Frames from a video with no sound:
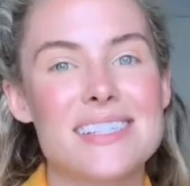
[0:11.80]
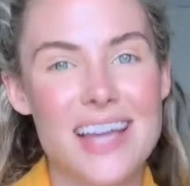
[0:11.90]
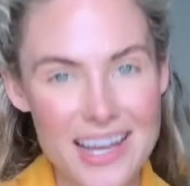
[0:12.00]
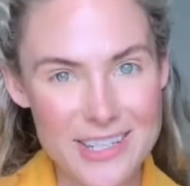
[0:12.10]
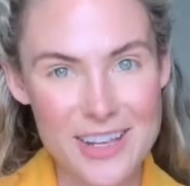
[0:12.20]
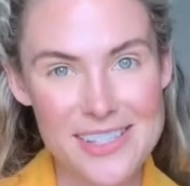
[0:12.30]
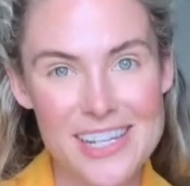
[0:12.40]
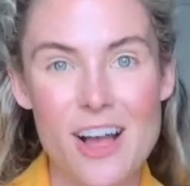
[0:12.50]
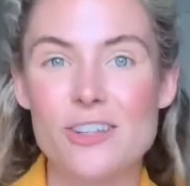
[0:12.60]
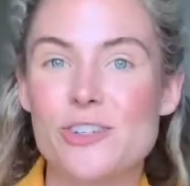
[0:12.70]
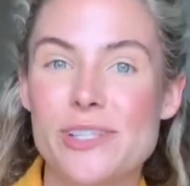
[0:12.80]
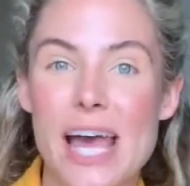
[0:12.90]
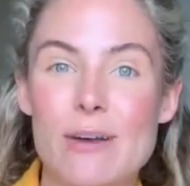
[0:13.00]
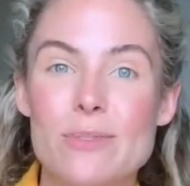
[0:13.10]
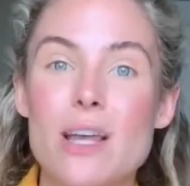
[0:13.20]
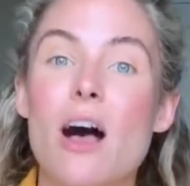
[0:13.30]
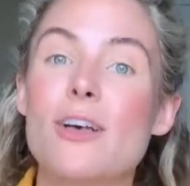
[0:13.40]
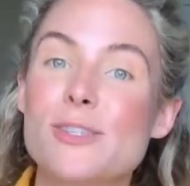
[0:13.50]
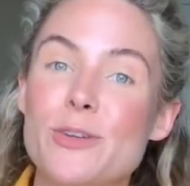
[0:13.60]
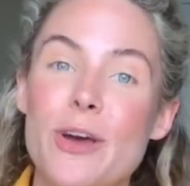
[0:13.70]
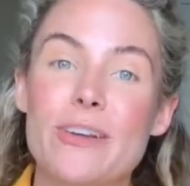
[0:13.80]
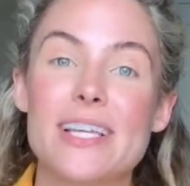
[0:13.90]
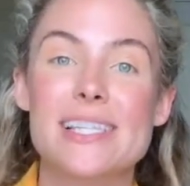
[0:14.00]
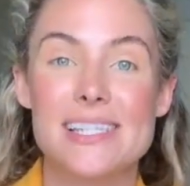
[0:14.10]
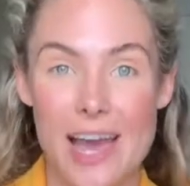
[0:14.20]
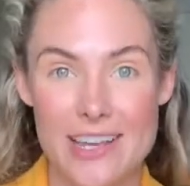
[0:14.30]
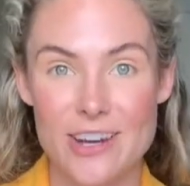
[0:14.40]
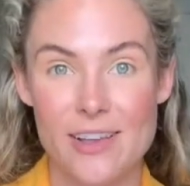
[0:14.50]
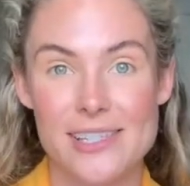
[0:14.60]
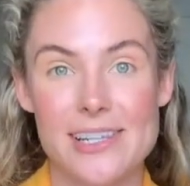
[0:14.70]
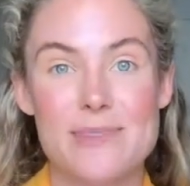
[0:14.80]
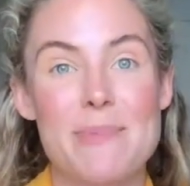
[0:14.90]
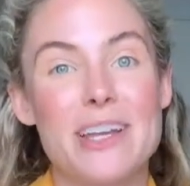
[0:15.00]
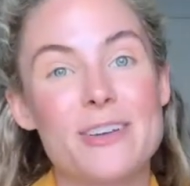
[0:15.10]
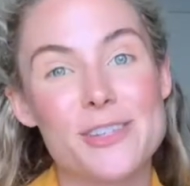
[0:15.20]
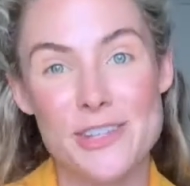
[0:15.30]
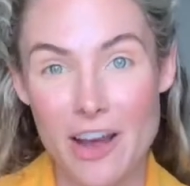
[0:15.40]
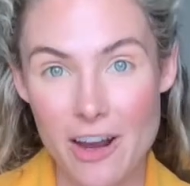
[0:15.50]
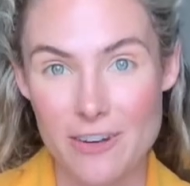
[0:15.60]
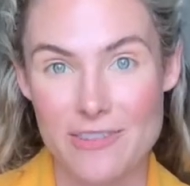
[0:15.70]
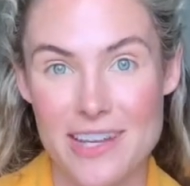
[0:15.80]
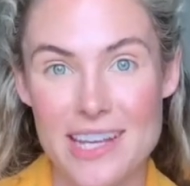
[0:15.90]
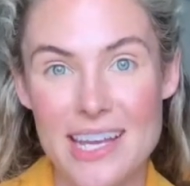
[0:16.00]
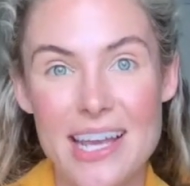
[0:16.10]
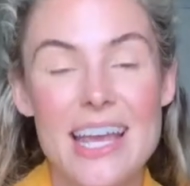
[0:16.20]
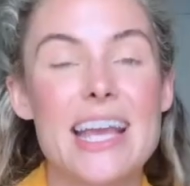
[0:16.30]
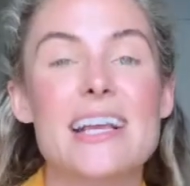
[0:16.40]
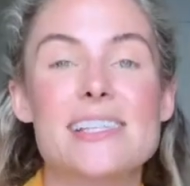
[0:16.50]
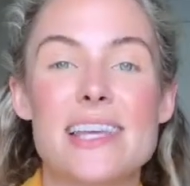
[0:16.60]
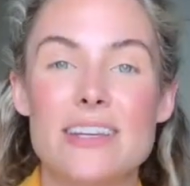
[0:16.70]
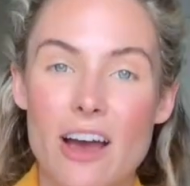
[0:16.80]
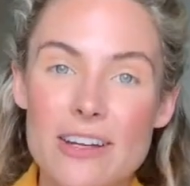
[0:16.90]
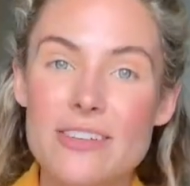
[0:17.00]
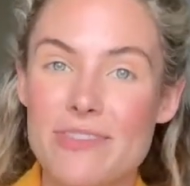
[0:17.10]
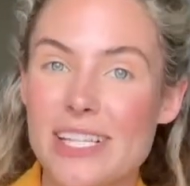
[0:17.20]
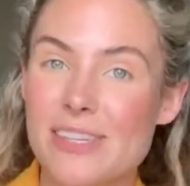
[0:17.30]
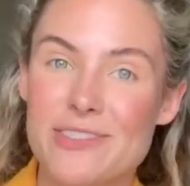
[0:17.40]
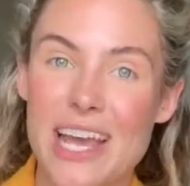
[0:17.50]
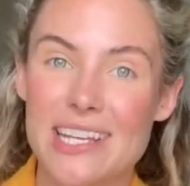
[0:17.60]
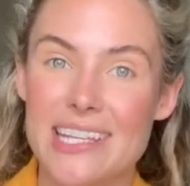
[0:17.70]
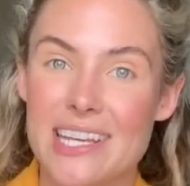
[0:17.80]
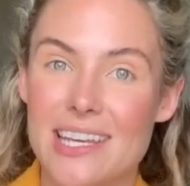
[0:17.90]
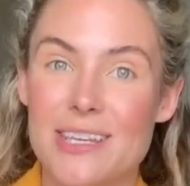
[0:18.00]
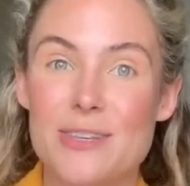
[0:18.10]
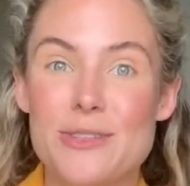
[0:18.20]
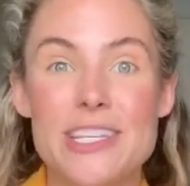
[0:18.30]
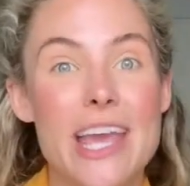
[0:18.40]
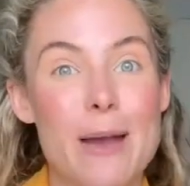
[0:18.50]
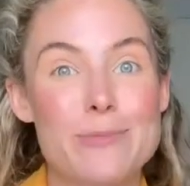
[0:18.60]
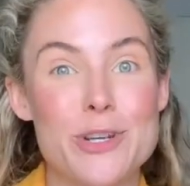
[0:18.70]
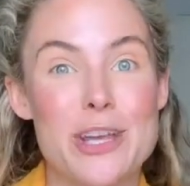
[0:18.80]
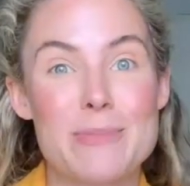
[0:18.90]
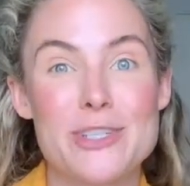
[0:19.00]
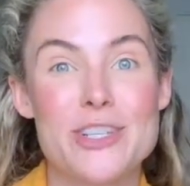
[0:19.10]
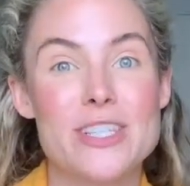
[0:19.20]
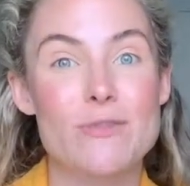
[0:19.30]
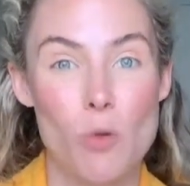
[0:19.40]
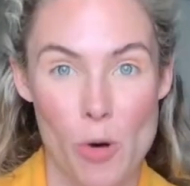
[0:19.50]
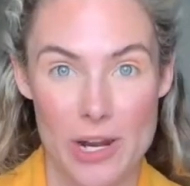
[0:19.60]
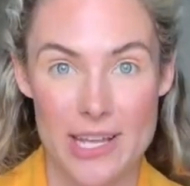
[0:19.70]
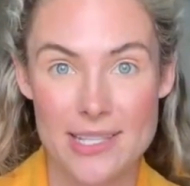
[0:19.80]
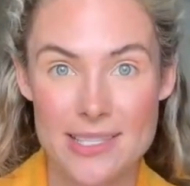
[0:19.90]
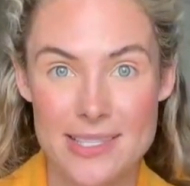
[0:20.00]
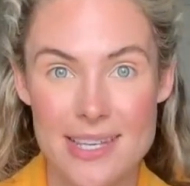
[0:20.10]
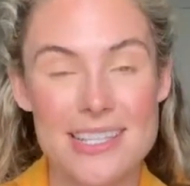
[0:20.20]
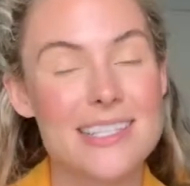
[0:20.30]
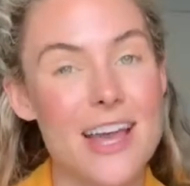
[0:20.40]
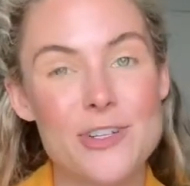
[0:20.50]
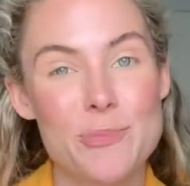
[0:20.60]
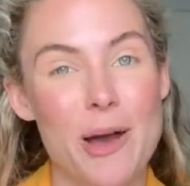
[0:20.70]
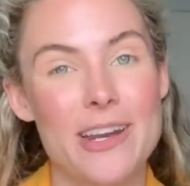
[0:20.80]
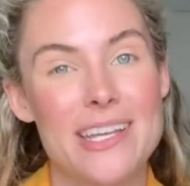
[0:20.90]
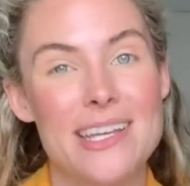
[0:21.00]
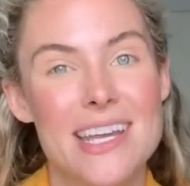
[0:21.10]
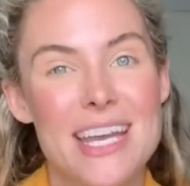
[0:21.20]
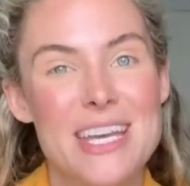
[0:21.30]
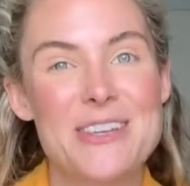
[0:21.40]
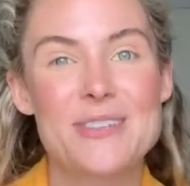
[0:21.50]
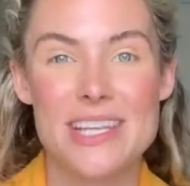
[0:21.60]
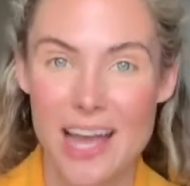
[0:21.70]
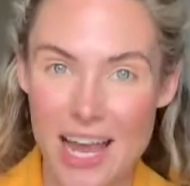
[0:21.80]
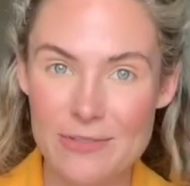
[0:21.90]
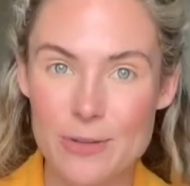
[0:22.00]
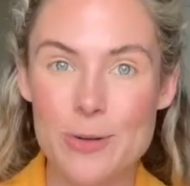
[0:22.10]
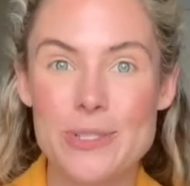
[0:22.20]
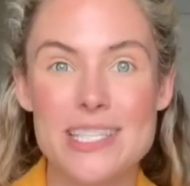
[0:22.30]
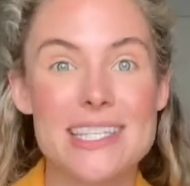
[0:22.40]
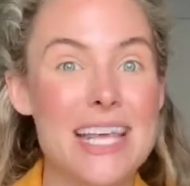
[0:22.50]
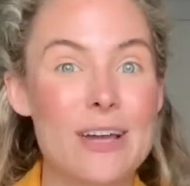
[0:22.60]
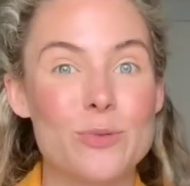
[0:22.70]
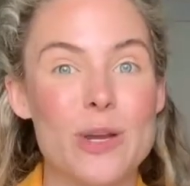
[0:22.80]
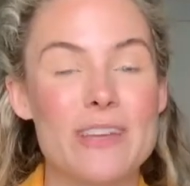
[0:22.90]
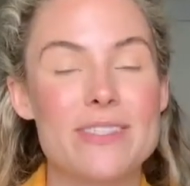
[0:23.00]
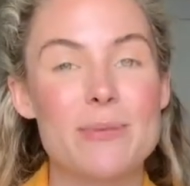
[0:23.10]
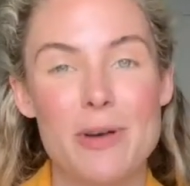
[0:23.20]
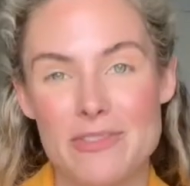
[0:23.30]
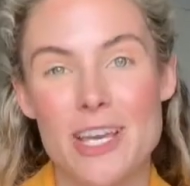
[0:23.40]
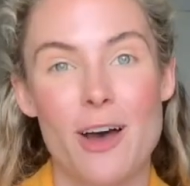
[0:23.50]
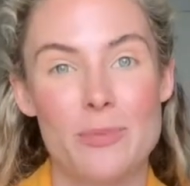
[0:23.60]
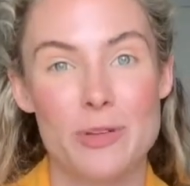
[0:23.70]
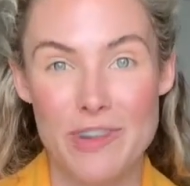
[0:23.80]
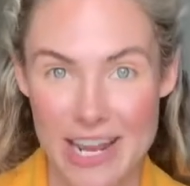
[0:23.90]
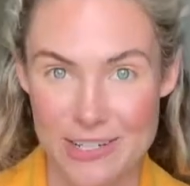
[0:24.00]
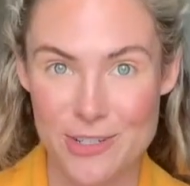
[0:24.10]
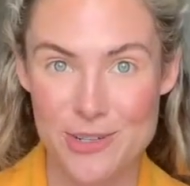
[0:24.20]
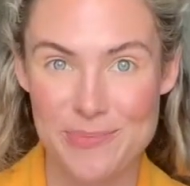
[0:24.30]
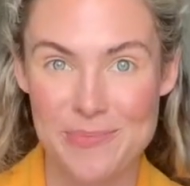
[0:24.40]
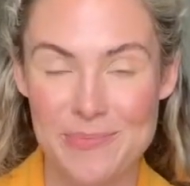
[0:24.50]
Diagnostic ultrasound, also known as diagnostic medical sonography, is a non-invasive technique used to capture images of organs inside your body using high-frequency sound waves above the audible range.